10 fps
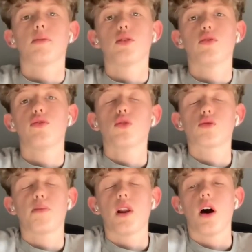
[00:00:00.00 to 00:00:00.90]
your thoughts
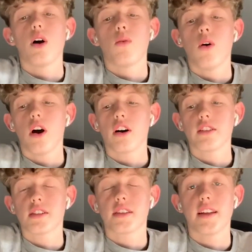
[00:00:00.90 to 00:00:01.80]
below on
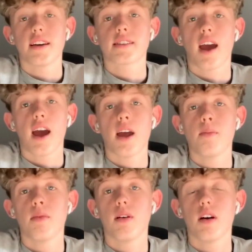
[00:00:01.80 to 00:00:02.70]
yesterday's game
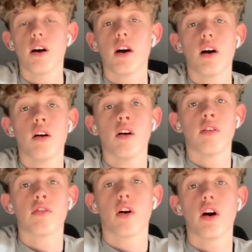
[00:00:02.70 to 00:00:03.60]

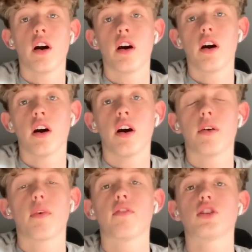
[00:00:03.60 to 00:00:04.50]
via
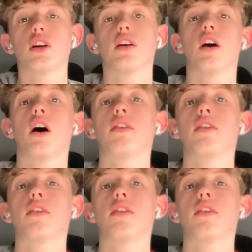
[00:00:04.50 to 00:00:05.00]
obviously the